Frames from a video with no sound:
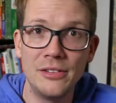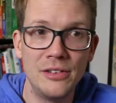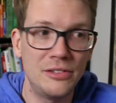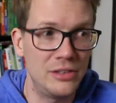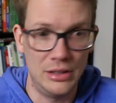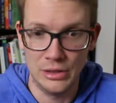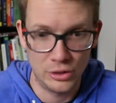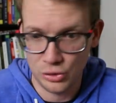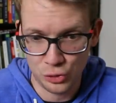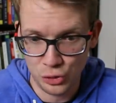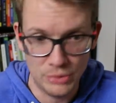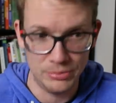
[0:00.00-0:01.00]
this is an
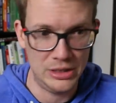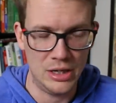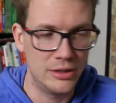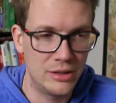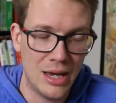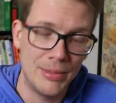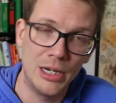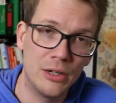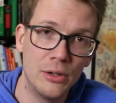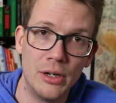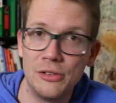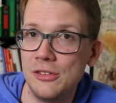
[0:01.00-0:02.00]
extremely uncommon
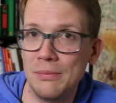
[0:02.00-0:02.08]
occurrence,